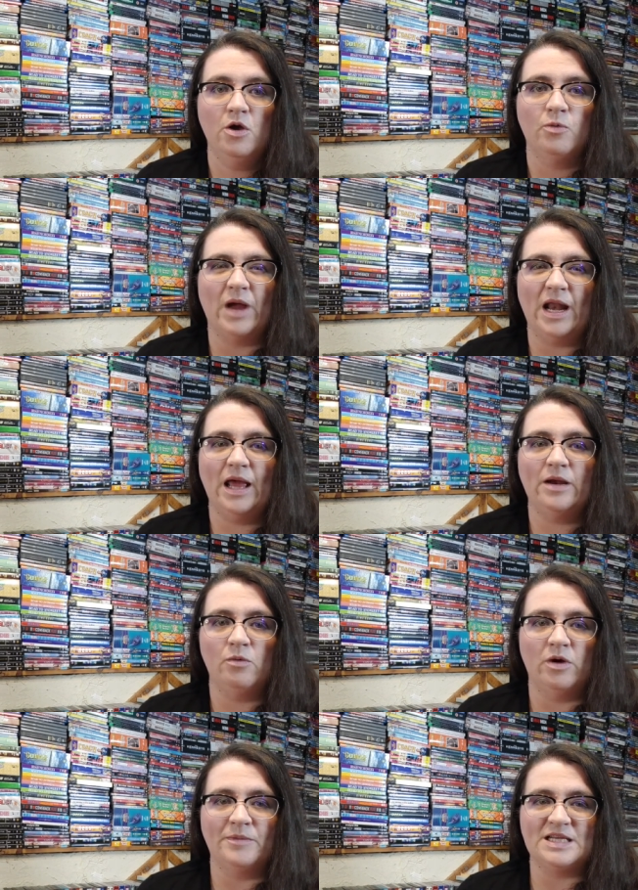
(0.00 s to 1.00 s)
Red-Headed
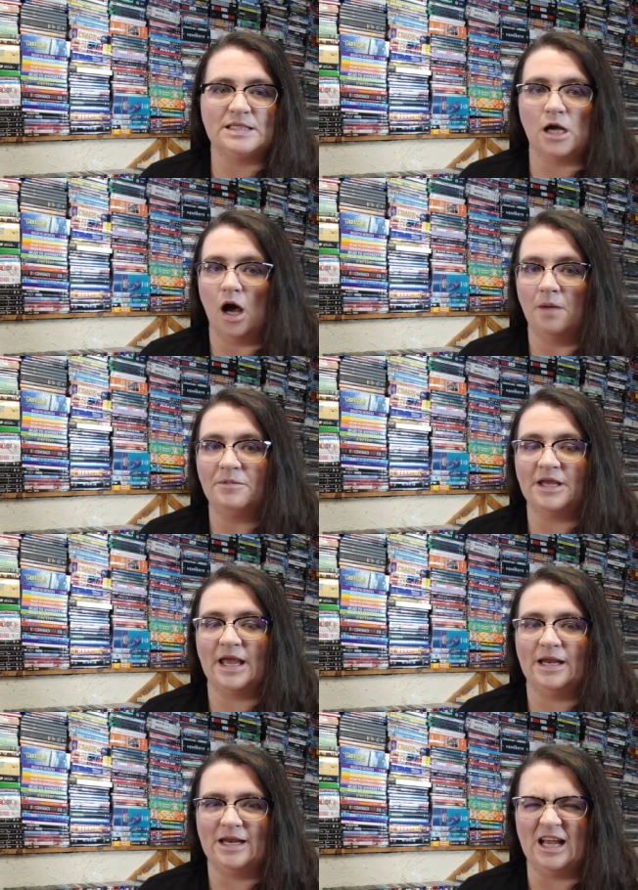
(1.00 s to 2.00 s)
Woman is a
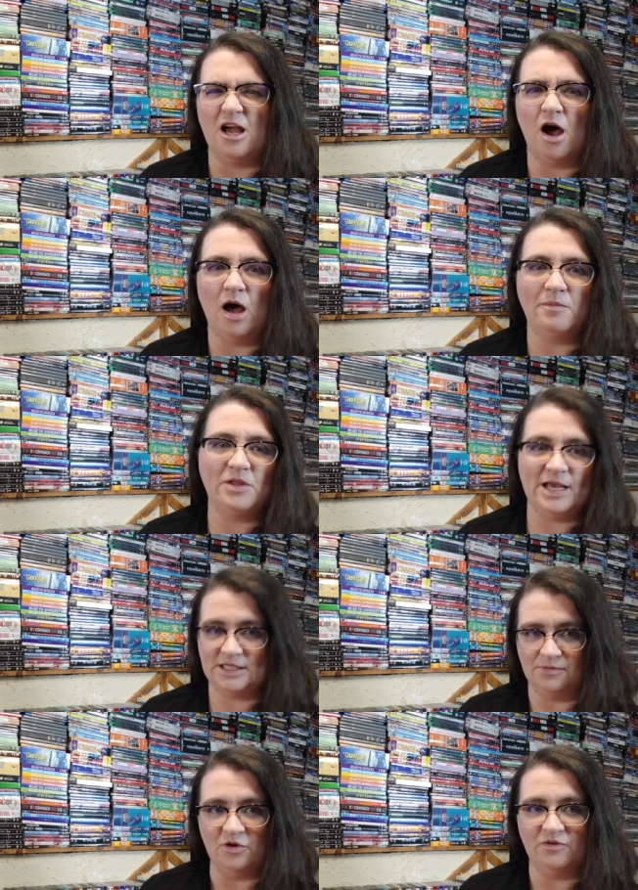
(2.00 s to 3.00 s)
complicated and
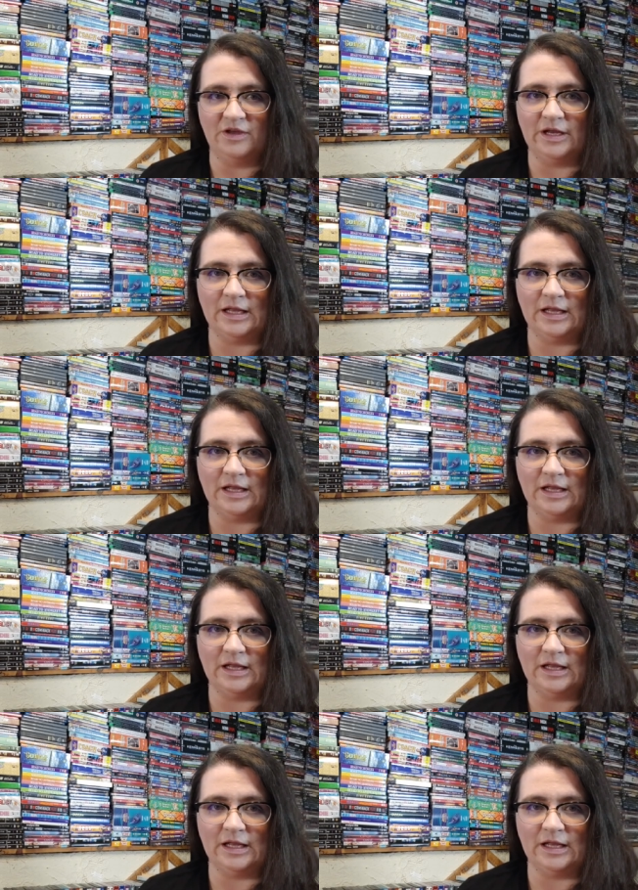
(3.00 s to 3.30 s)
complex movie, and